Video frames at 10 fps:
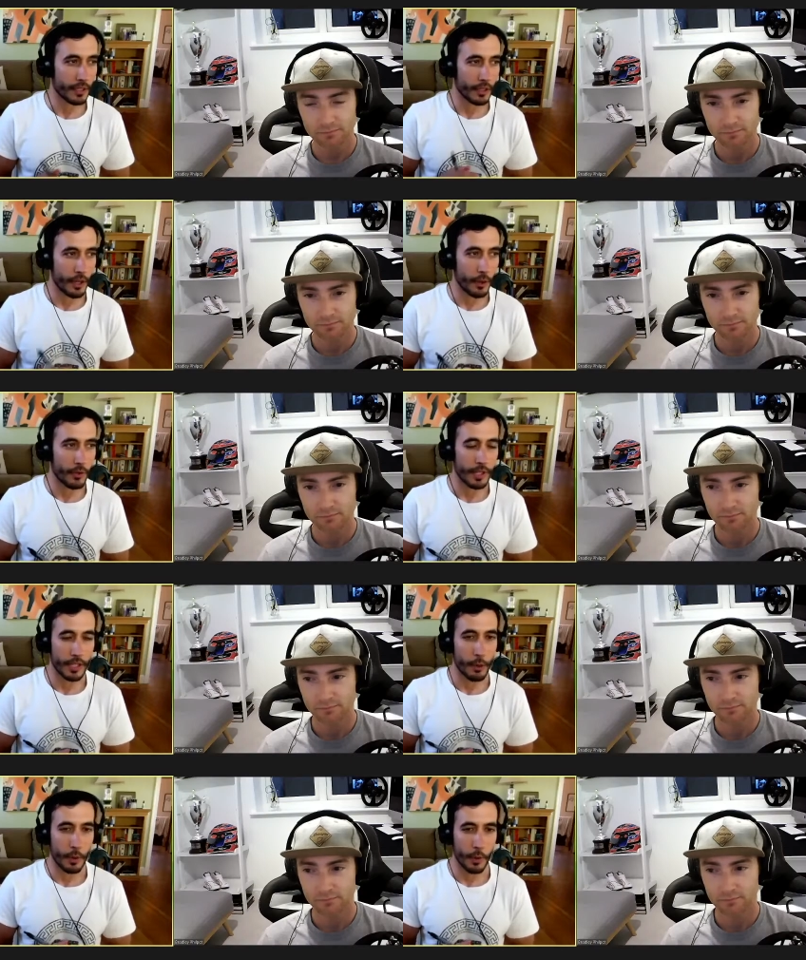Speaker 1: know the
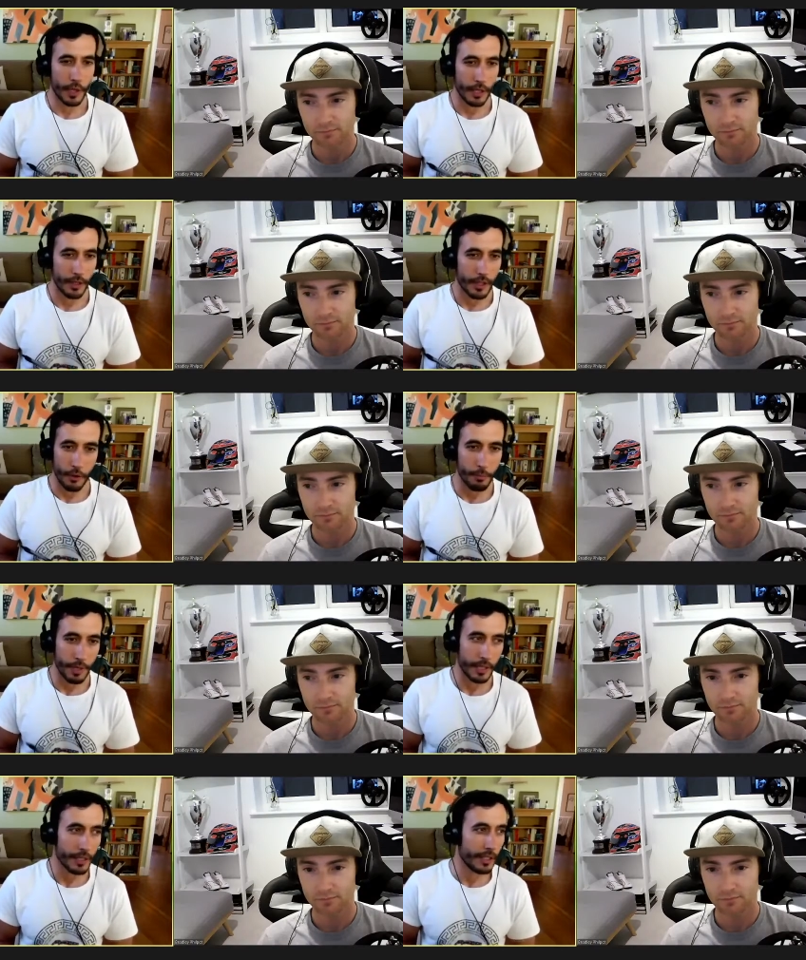Nürburgring down
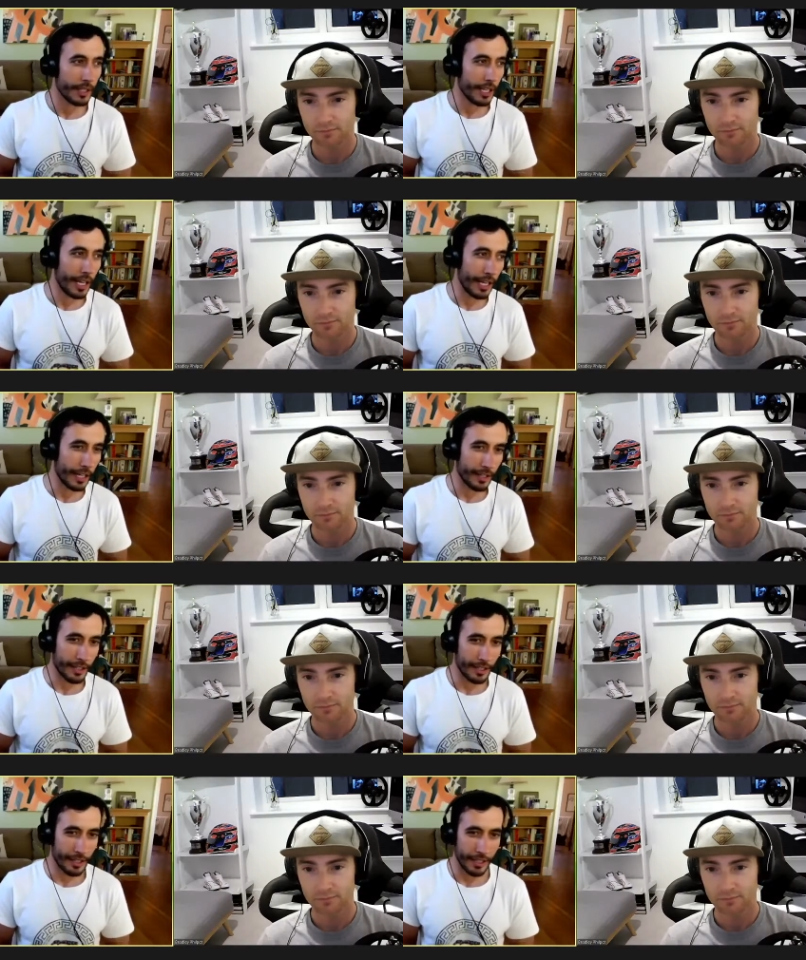pat, like,
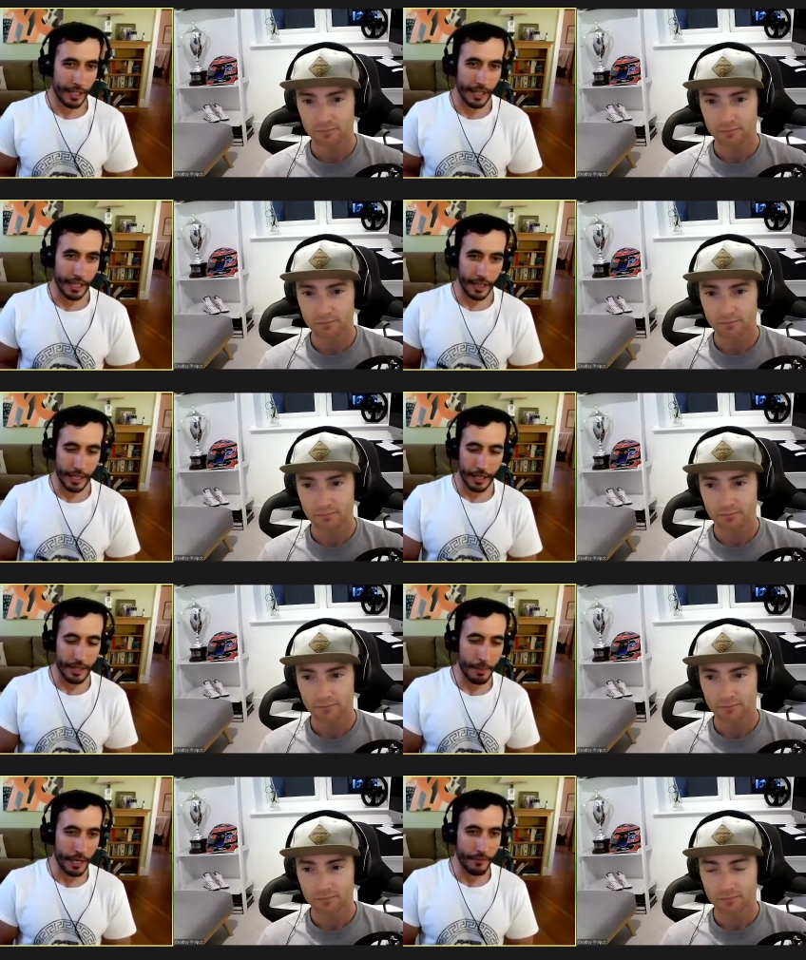uh, like, like
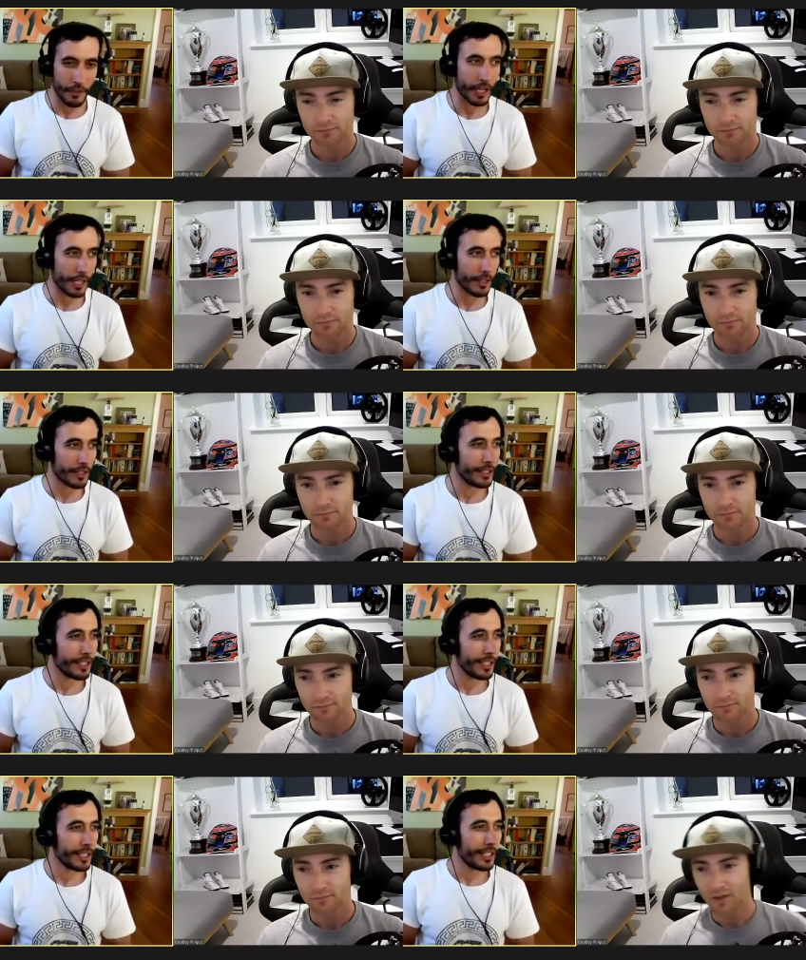the back of the hand.
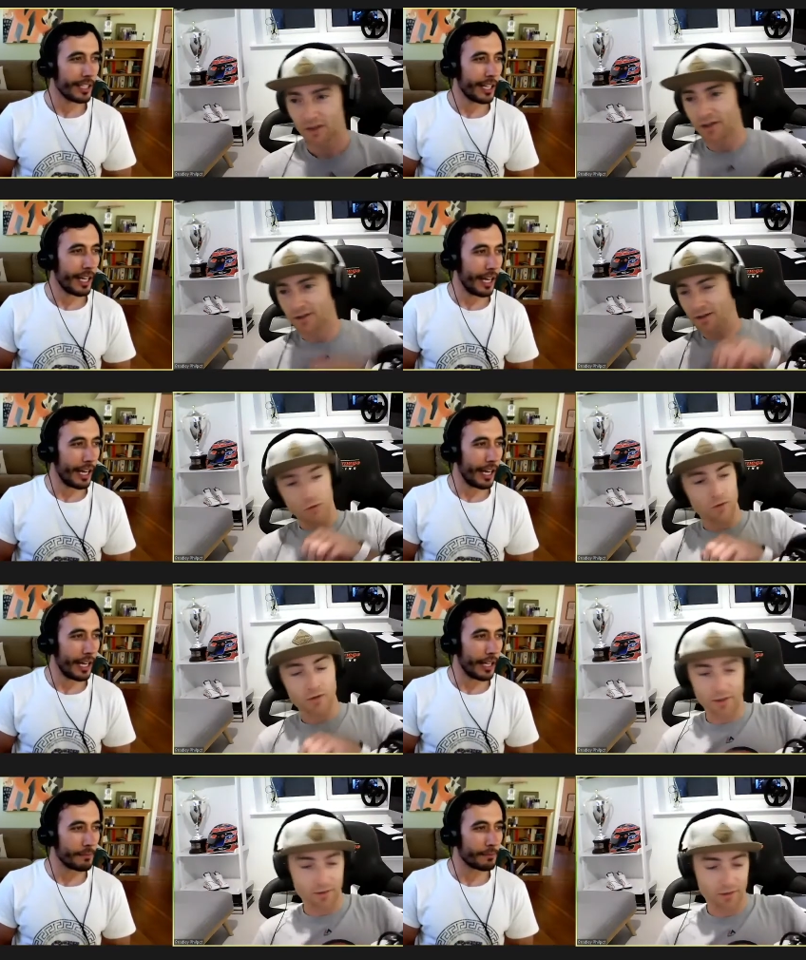Like, uh,
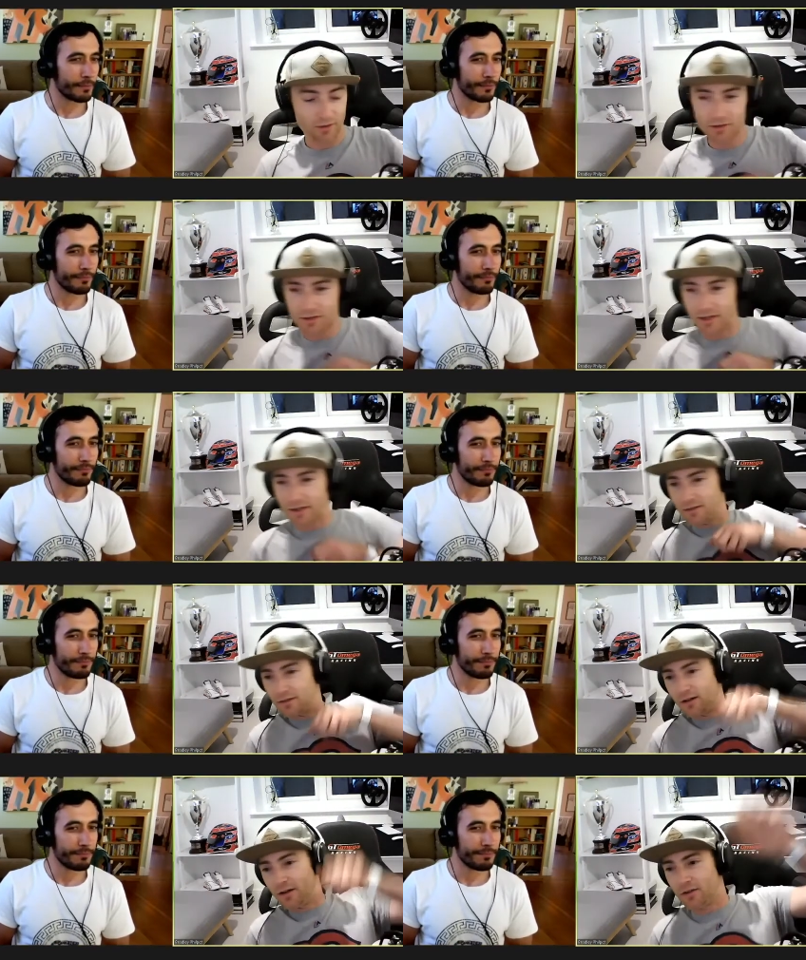like
Speaker 2: you could say,
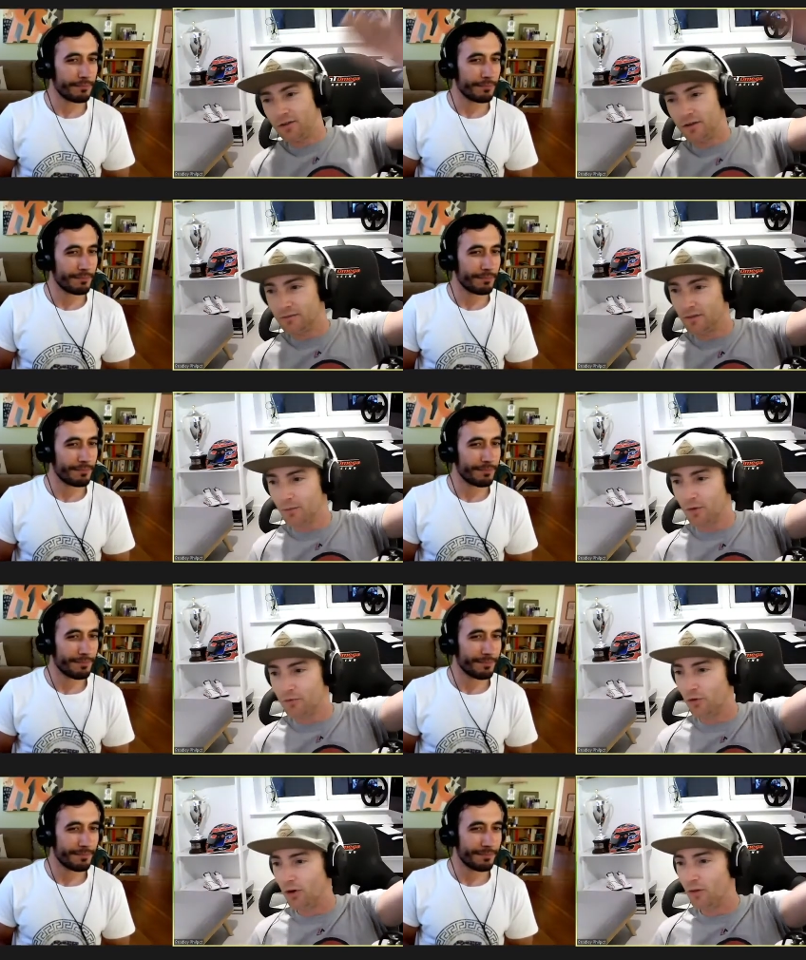like the like my
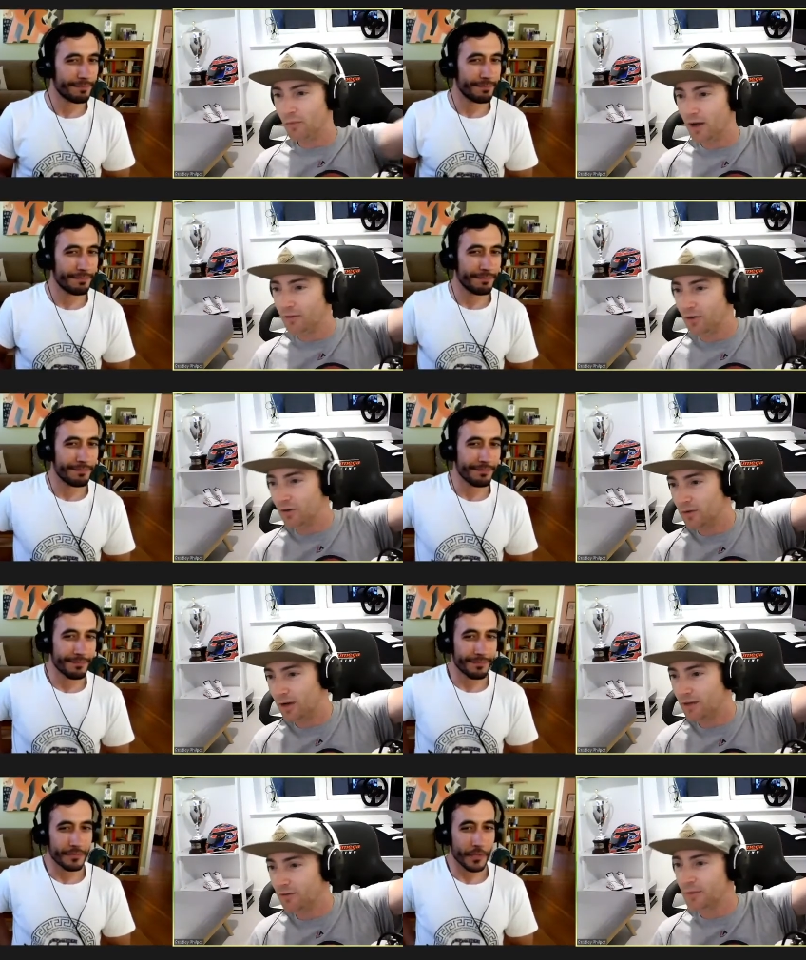forearm. I have a I
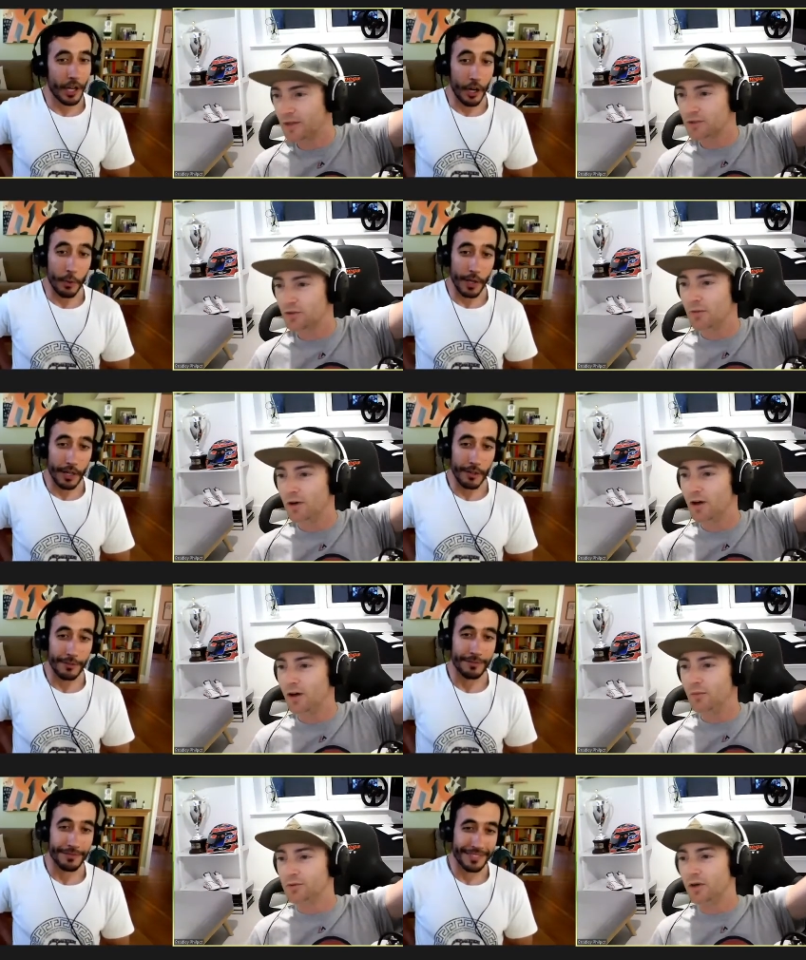have a picture oh, on wow. my
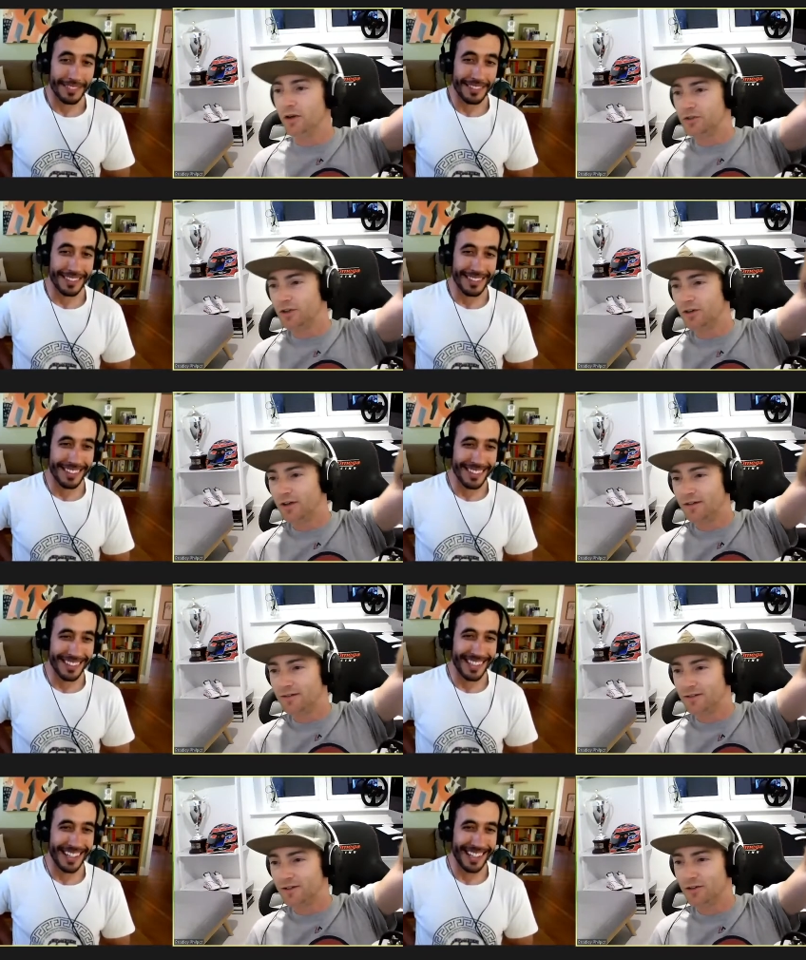arm as well. So yeah,
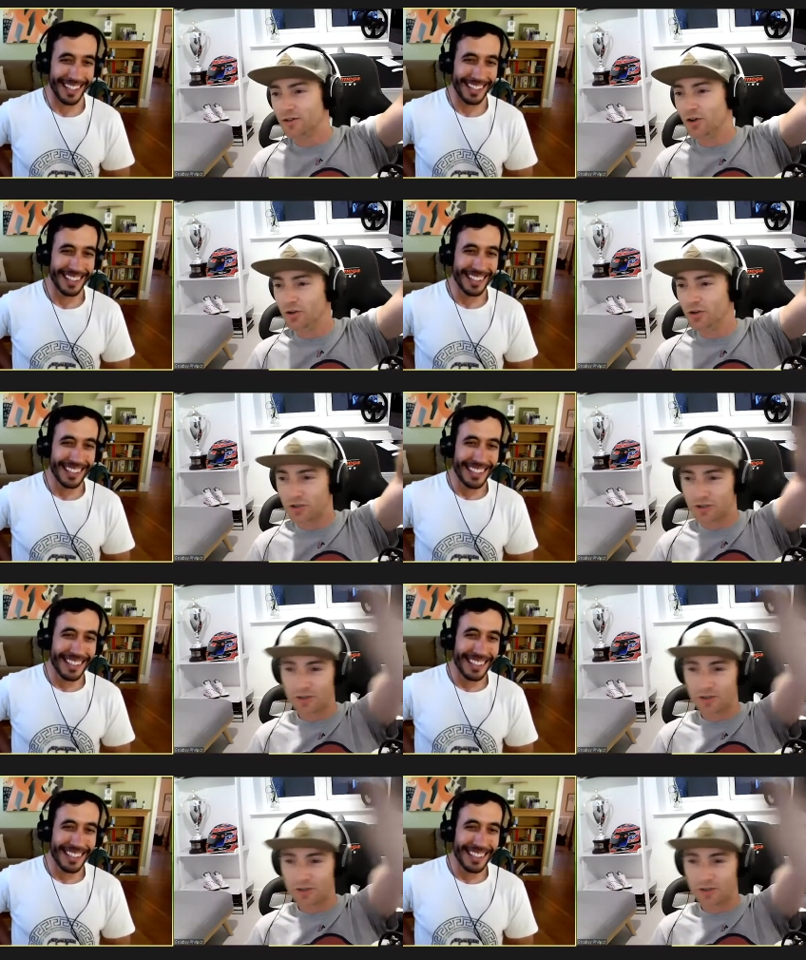yeah. So not not just the